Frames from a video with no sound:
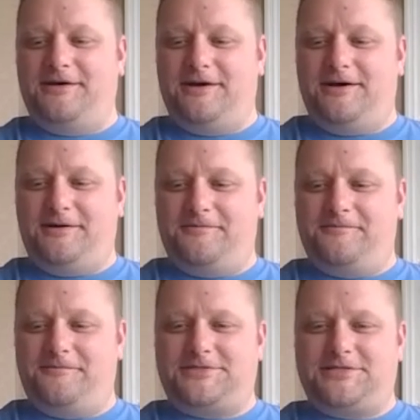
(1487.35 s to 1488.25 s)

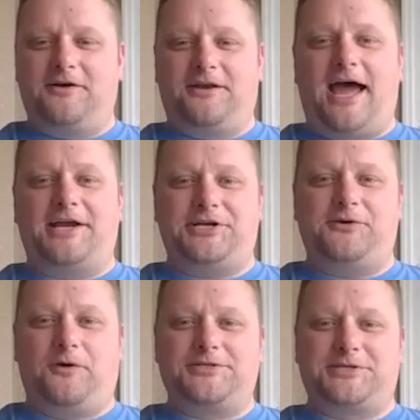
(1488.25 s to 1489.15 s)
um, tongue lashing
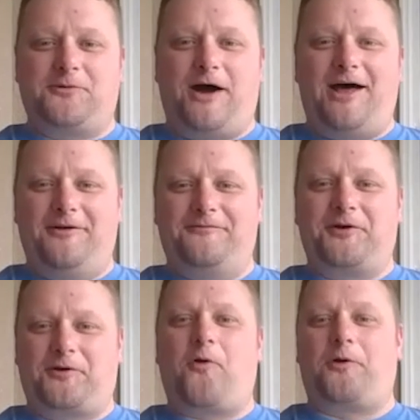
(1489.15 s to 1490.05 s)
once in a while of
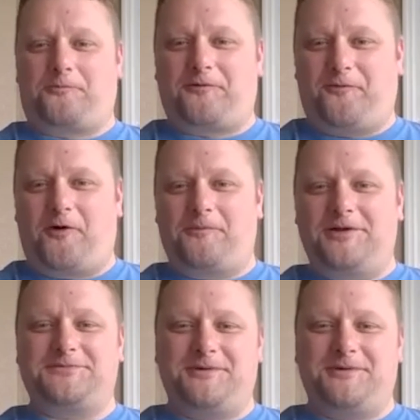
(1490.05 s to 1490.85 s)
their court performance.